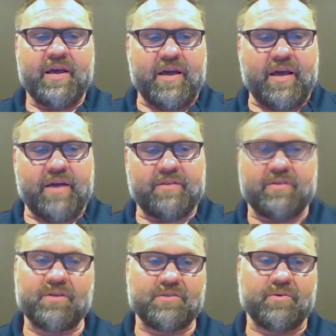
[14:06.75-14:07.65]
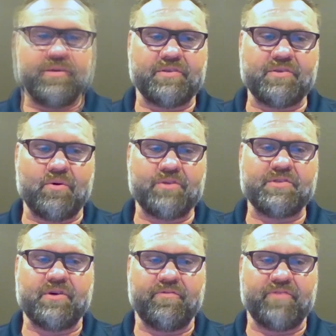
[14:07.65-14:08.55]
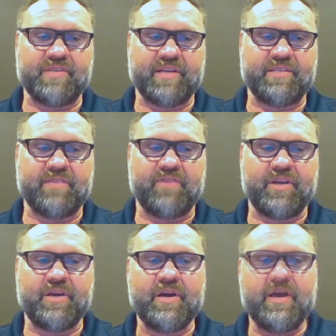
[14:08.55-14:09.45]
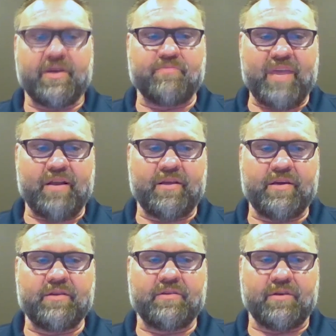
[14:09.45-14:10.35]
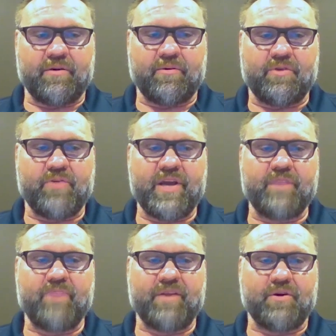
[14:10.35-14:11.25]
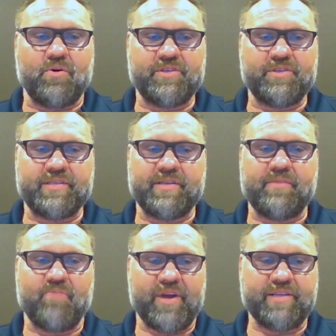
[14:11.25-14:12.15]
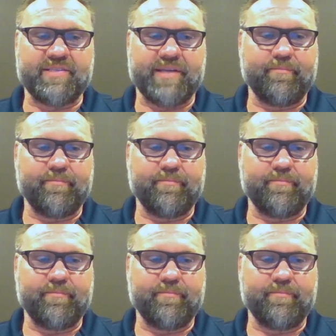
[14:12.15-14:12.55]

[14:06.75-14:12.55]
And also the source of this activity is mainly created by the cortex and the brainstem.